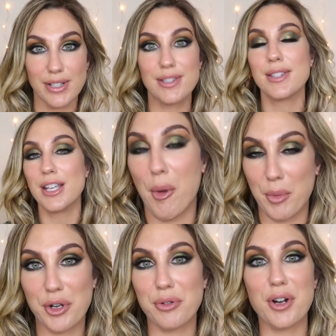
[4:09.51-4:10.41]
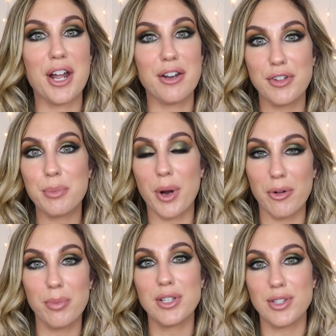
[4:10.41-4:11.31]
It's I'm gonna run out of it
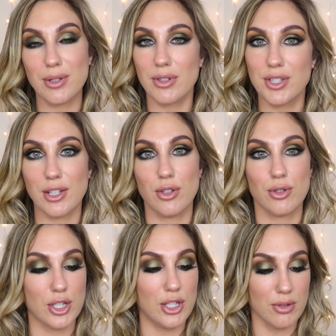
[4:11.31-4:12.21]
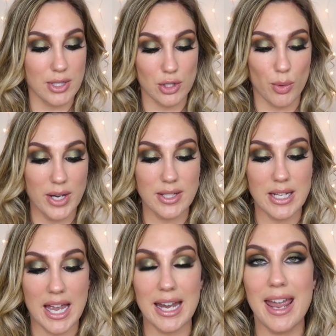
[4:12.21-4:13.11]
probably soon because I usually use it twice a
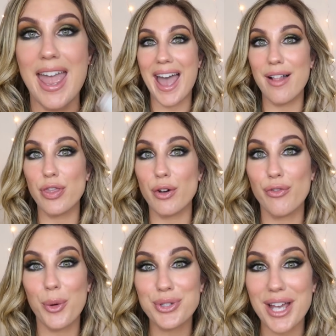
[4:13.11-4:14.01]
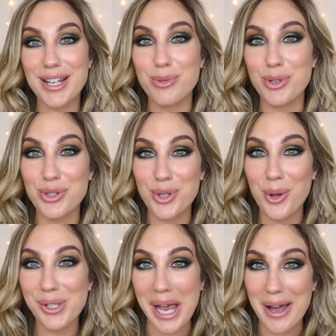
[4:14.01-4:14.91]
day, and the full size was
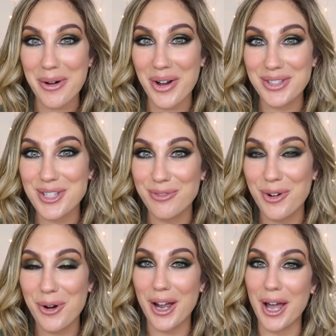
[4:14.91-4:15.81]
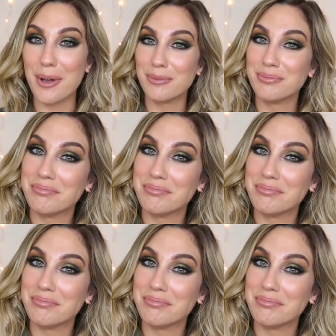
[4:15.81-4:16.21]
sold out on Sephora.